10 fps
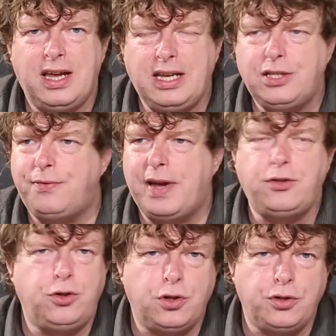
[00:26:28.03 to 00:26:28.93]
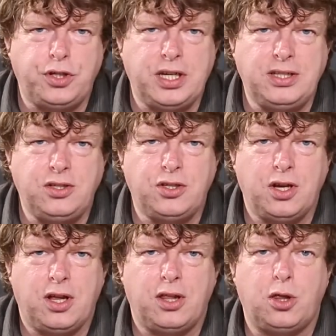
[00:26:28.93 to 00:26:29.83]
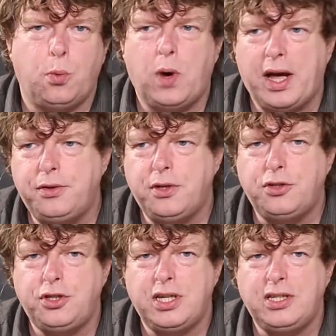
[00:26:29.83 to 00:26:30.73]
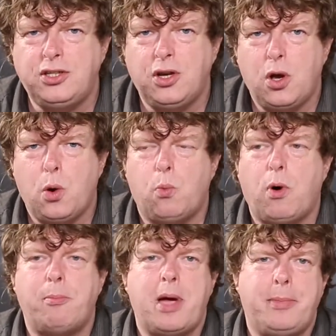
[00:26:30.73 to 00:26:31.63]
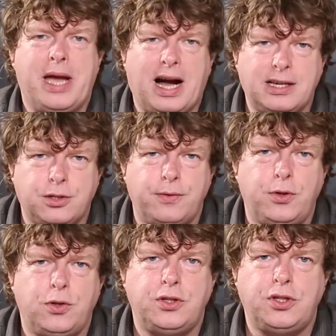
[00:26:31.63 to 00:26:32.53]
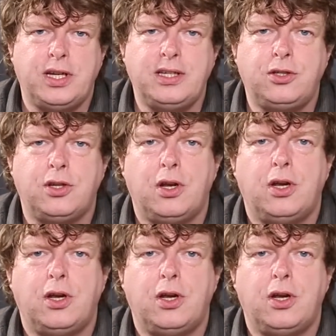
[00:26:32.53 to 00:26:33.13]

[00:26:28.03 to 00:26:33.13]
each venue will change, the wedding will change, what may be asked of you to change,